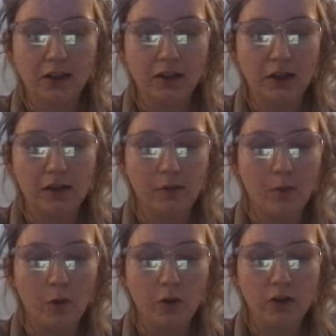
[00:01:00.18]
the
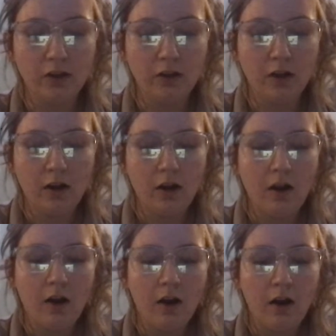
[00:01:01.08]
motion
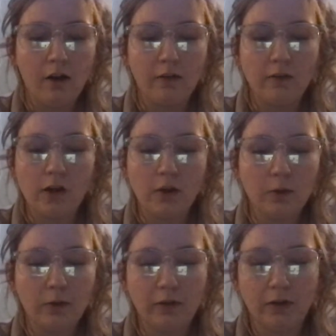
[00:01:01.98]
of the
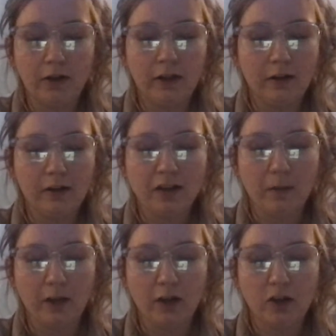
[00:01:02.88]
river in her
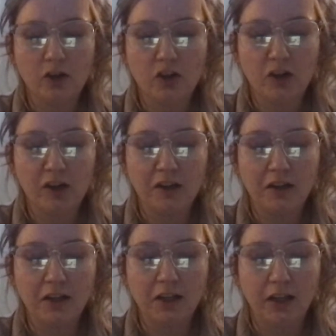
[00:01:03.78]
stomach, a churning,
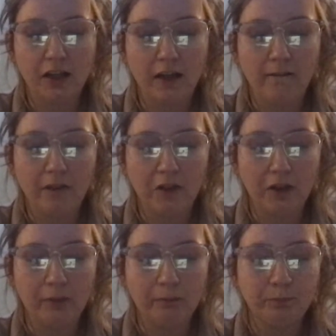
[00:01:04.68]
sickening
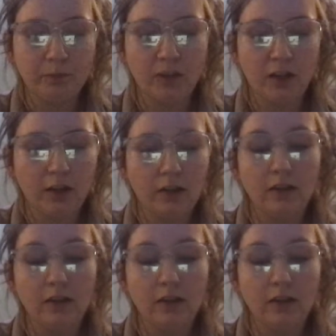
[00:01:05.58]
feeling. Then